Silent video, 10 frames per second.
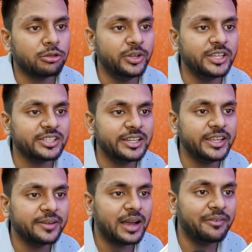So
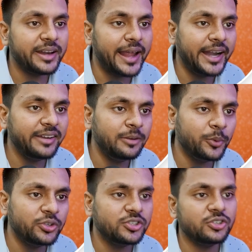initially our head will
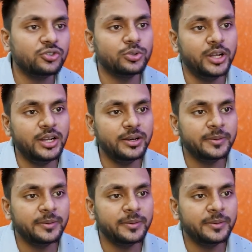pointing to null,